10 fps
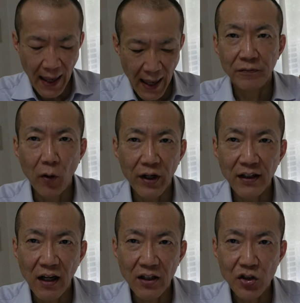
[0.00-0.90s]

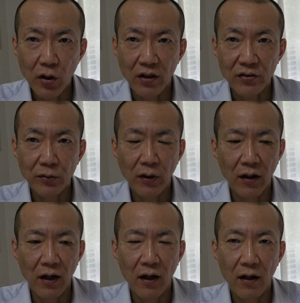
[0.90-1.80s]
Foreign nationals who
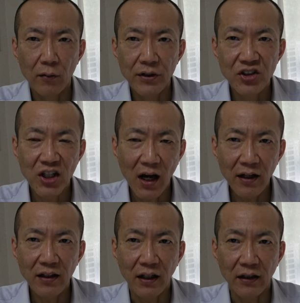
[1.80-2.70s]
are
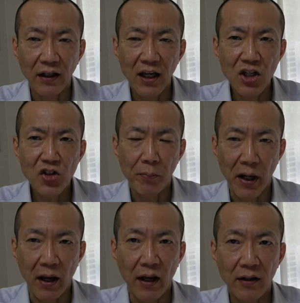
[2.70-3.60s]
residing in
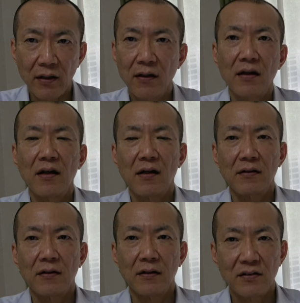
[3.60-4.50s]
Japan,
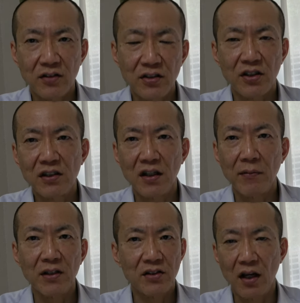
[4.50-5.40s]
the
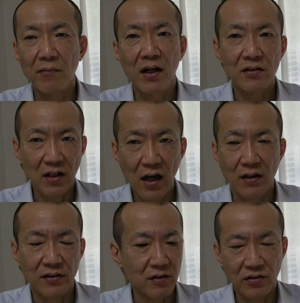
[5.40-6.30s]
system is same as
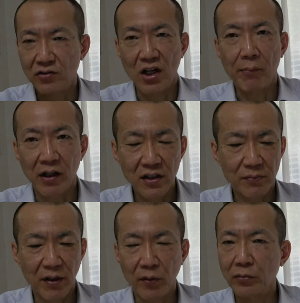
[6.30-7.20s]
us, Japanese
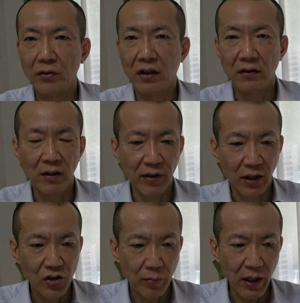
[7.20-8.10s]
people who are
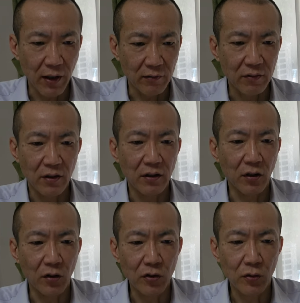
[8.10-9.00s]
living in Japan.
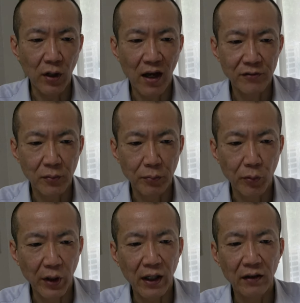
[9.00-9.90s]
You know, you have to
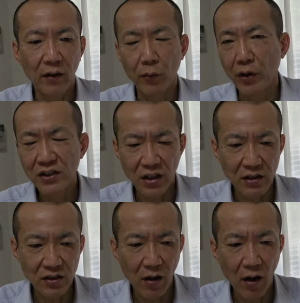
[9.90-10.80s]
bring a
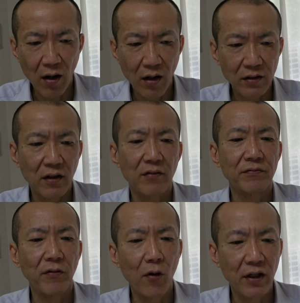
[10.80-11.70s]
residence card,
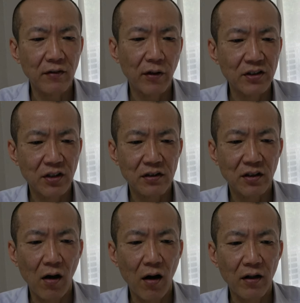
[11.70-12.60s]
foreign
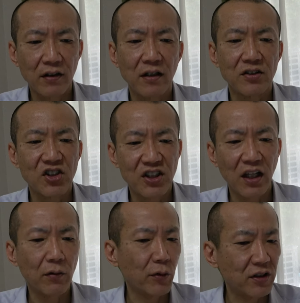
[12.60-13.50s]
residence card, and
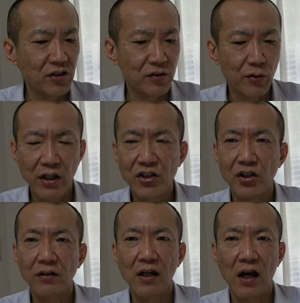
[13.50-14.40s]
seal
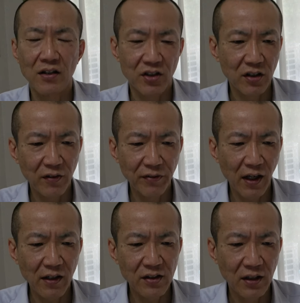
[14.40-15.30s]
registration
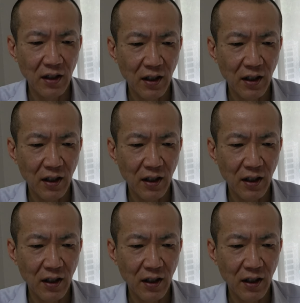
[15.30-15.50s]
certificate,